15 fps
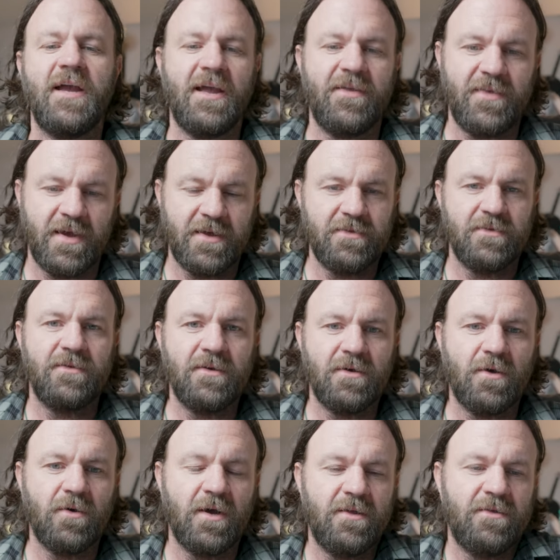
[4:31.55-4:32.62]
and then
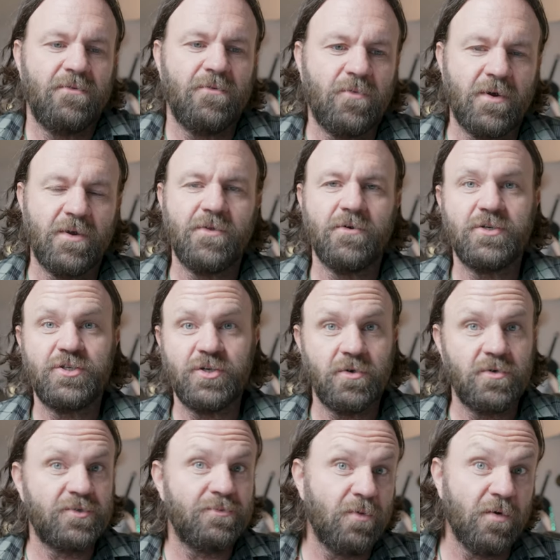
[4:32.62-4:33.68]
uh, one of those
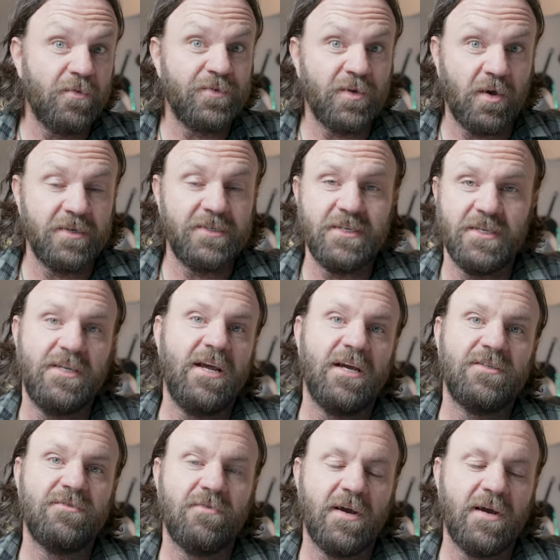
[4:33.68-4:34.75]
shows moves on to the
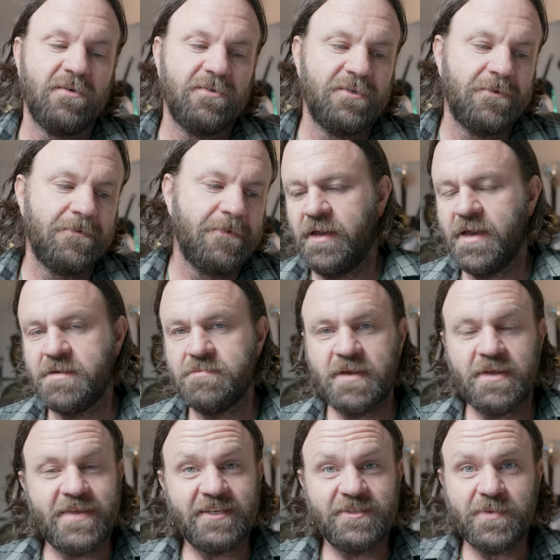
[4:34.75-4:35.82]
next round and,
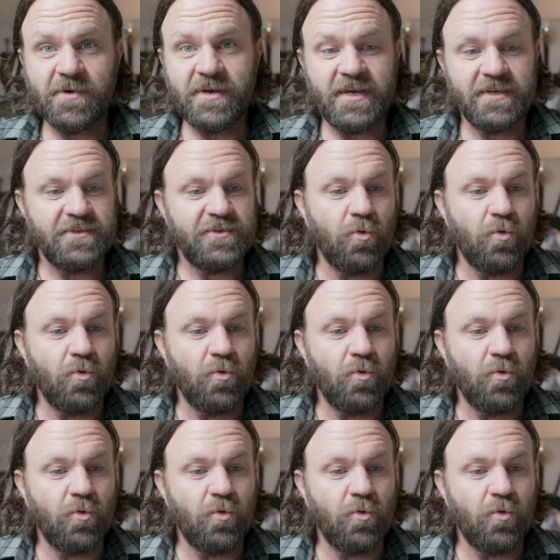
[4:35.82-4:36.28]
and that's about it.